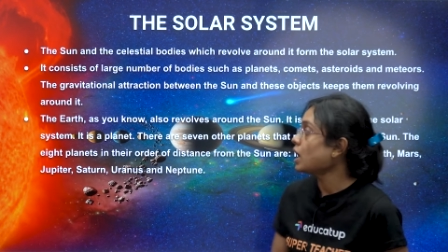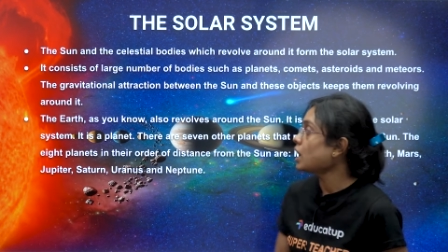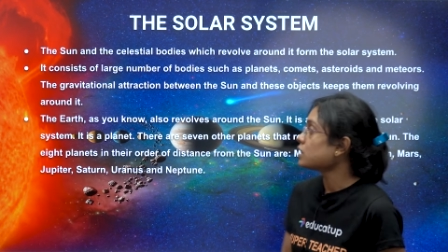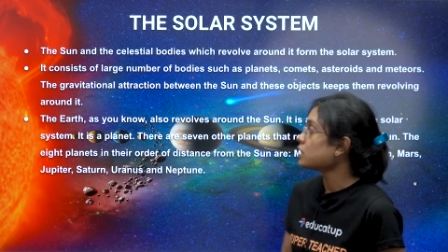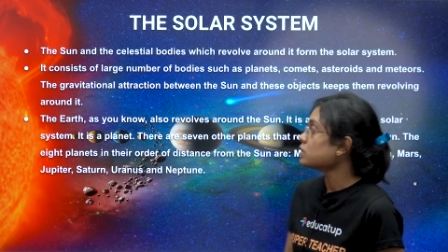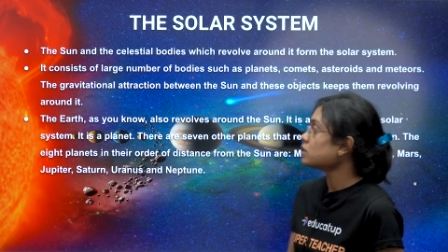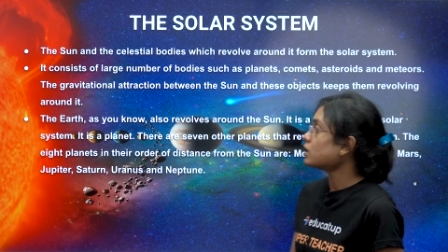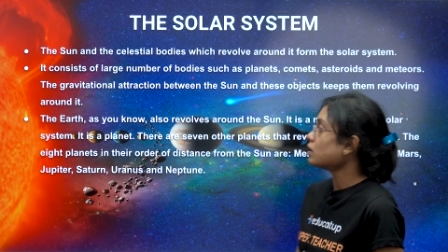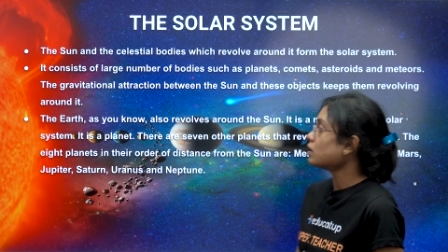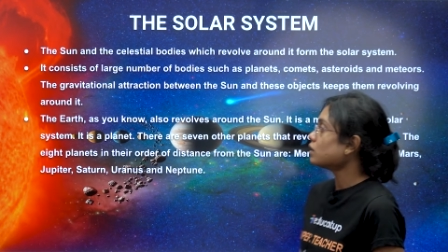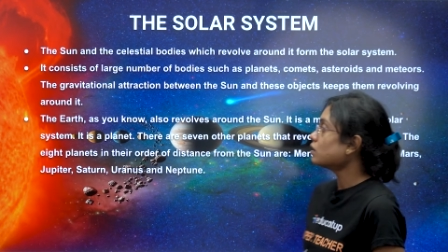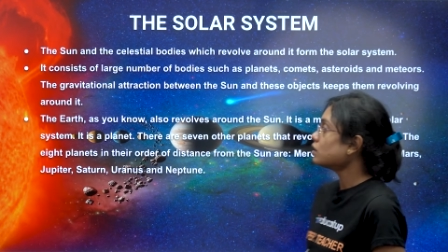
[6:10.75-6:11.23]

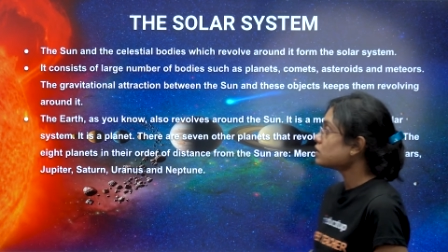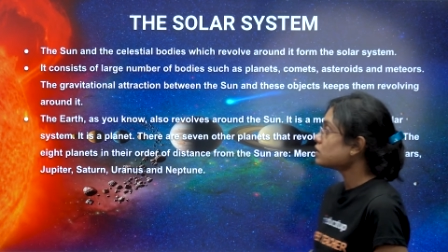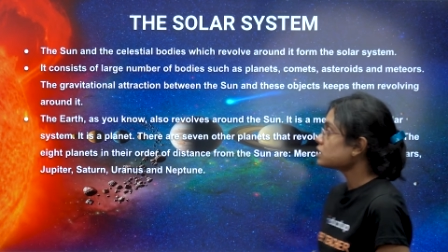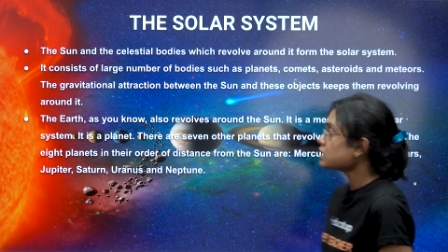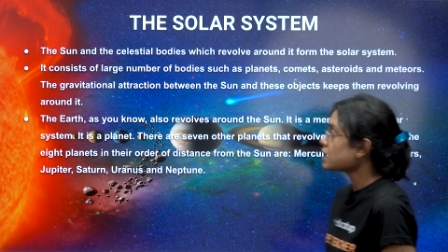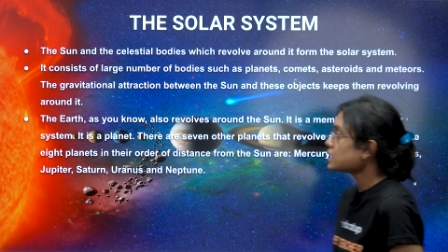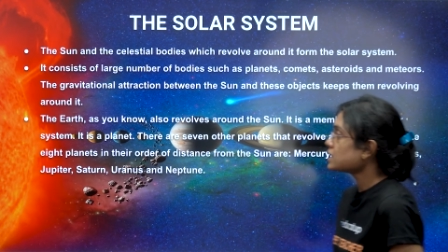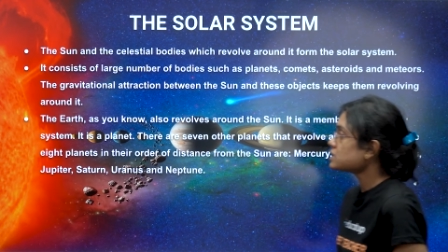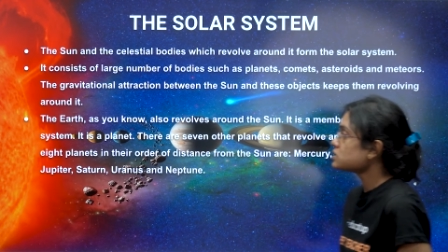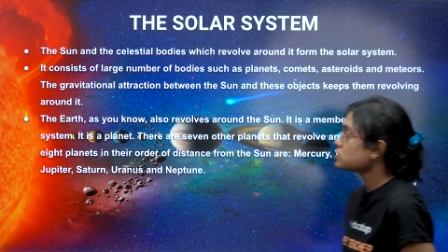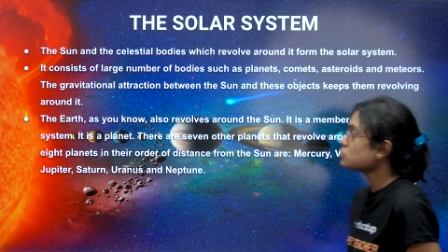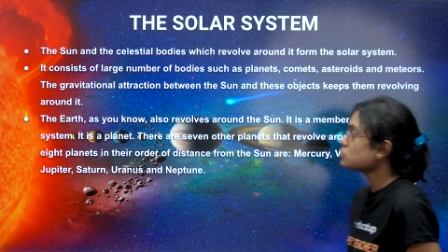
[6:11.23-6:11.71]
The earth,
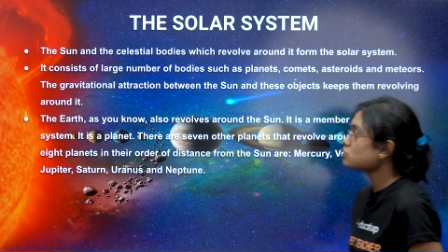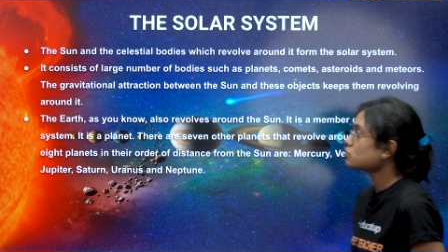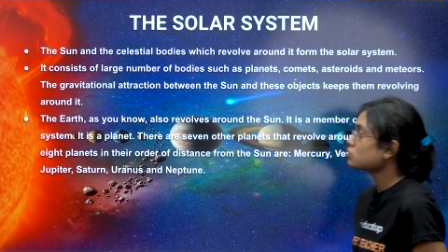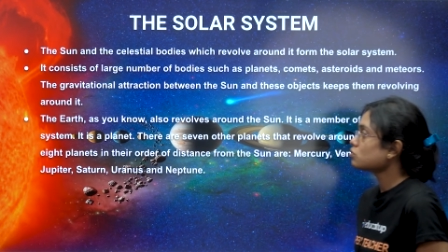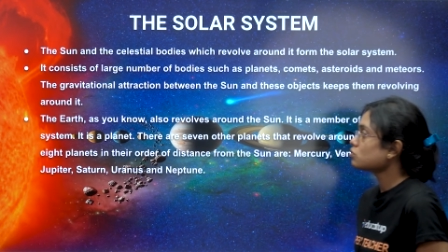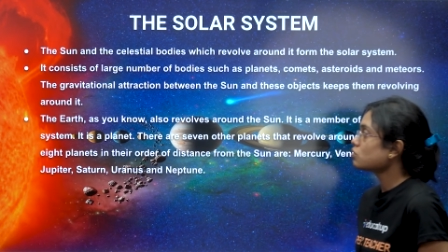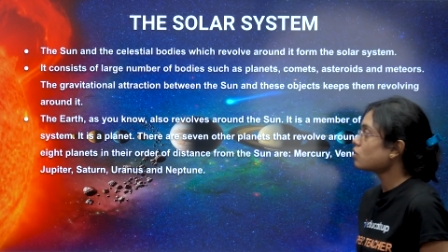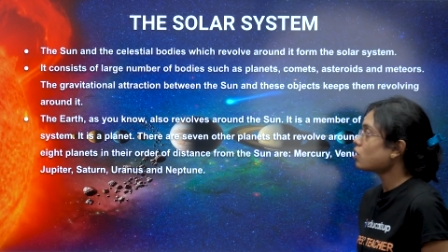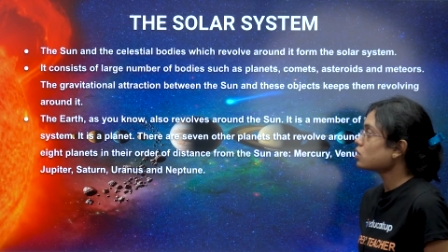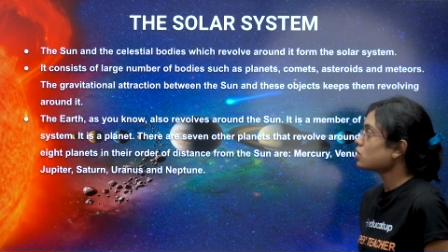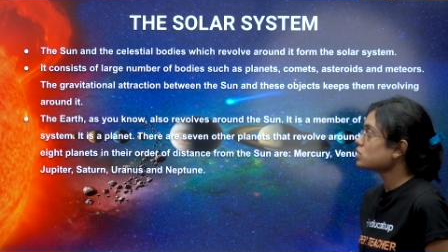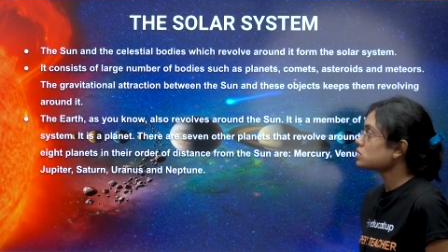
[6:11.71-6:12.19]
as you
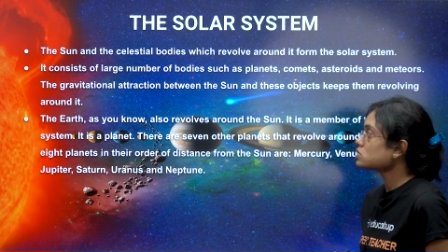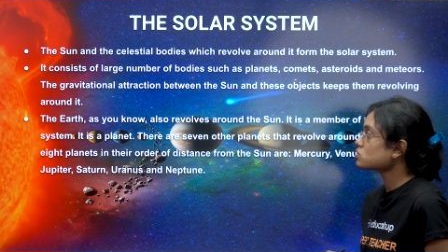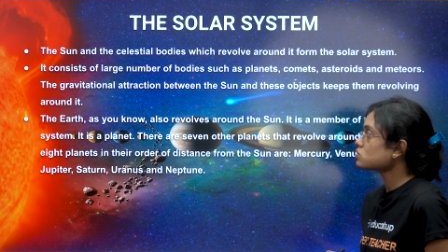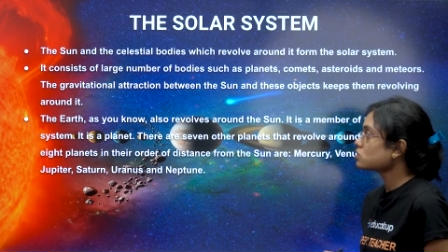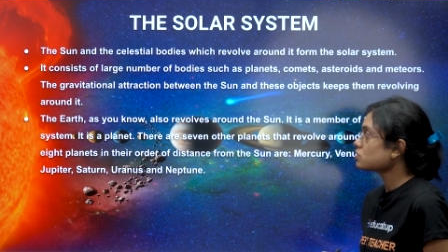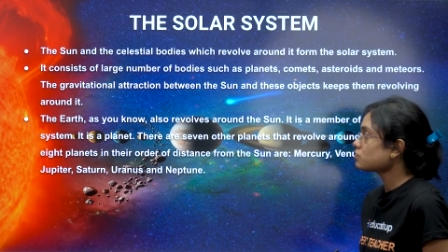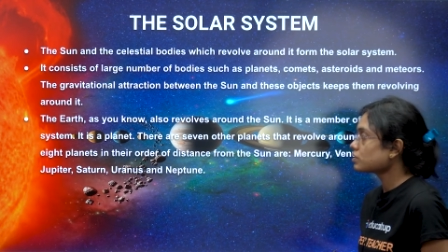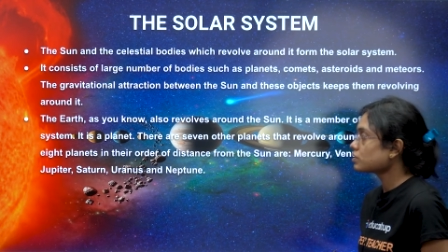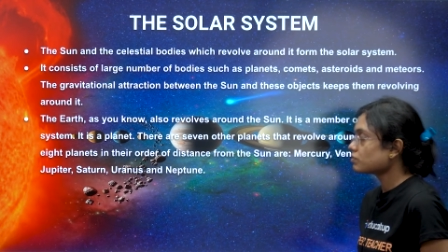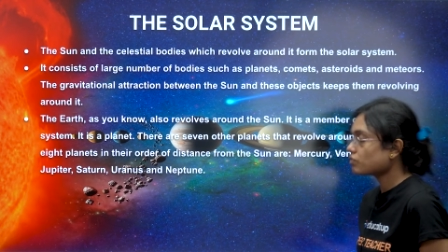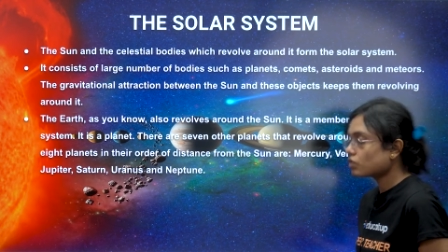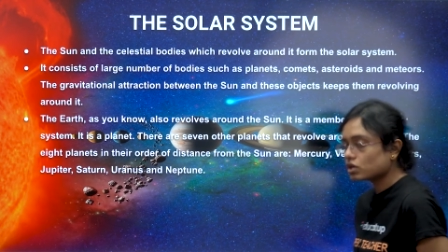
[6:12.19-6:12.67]
know, also
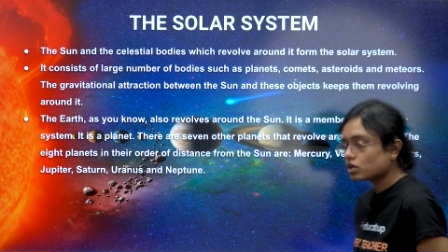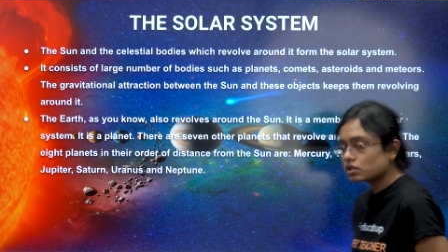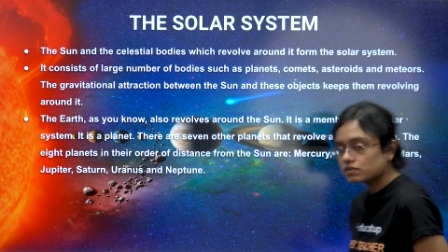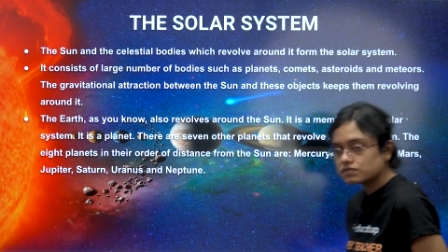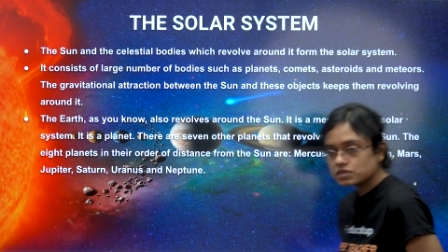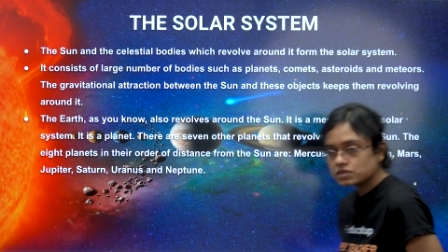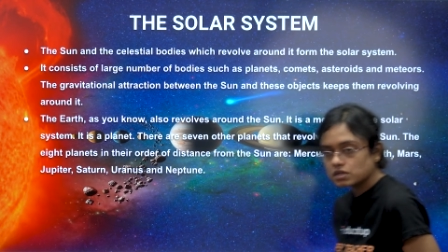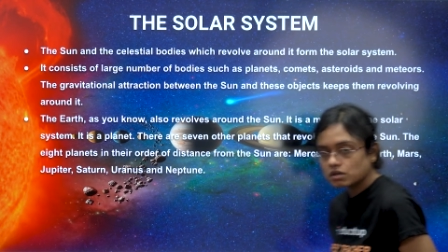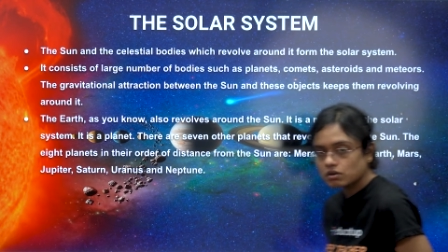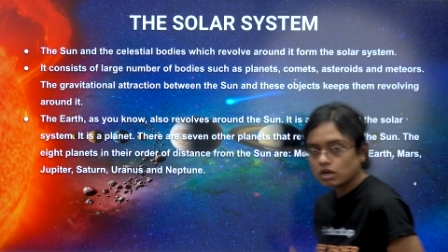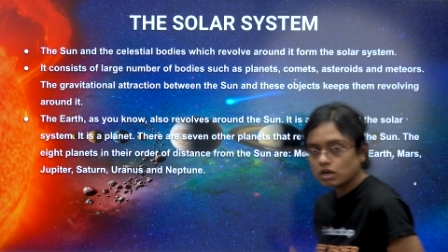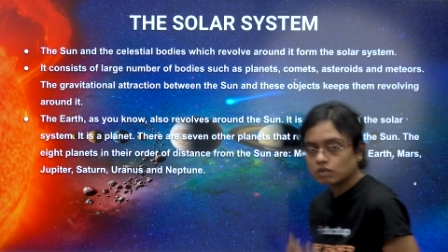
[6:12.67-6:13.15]
revolves
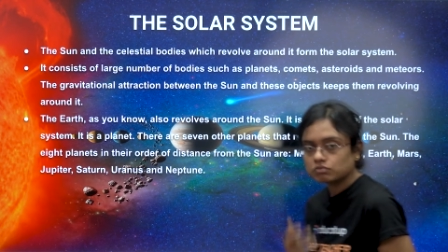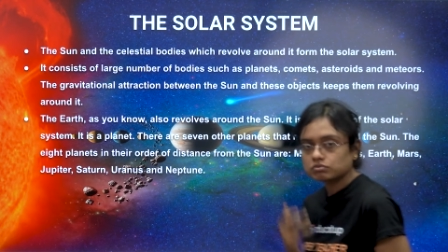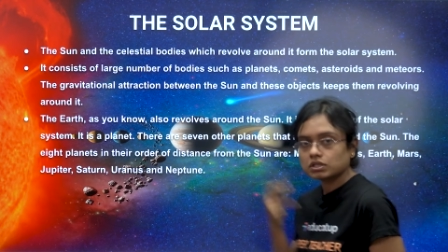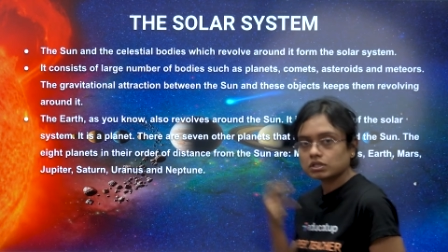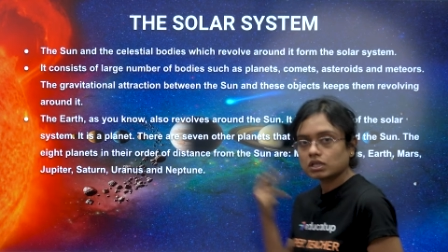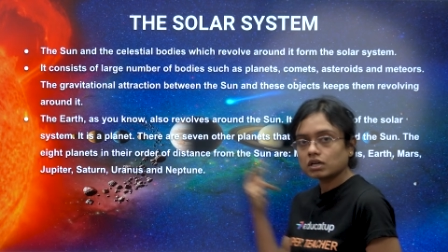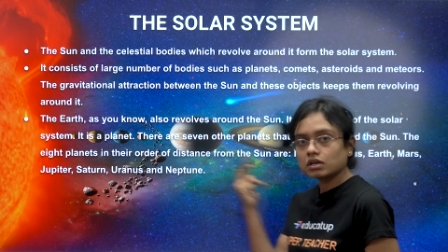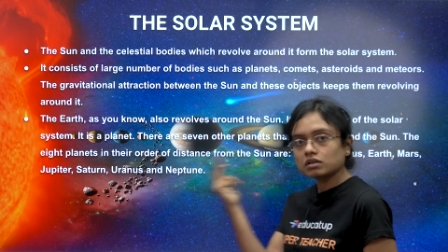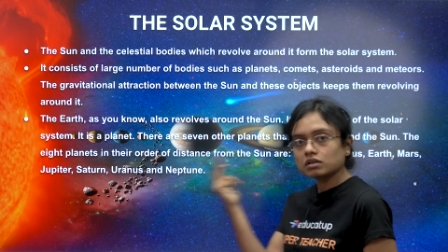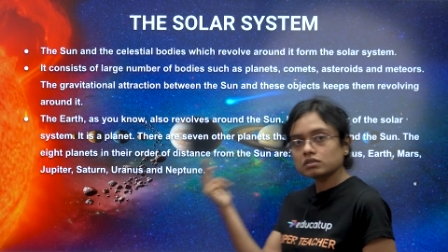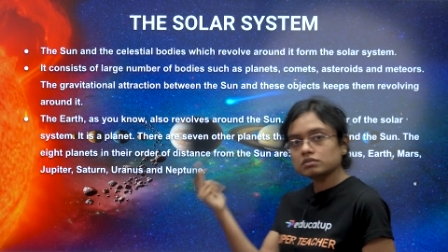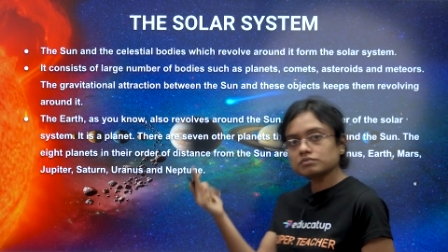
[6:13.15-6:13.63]
around
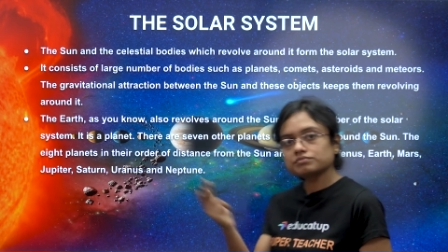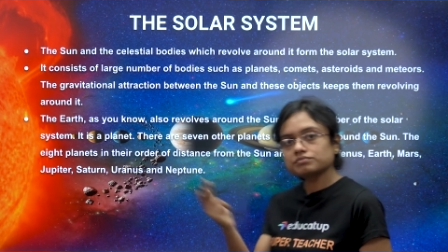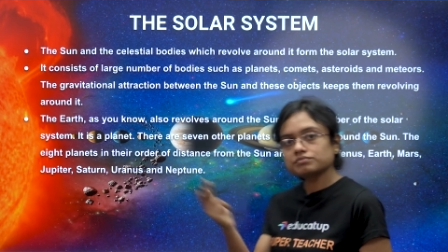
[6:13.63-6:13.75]
the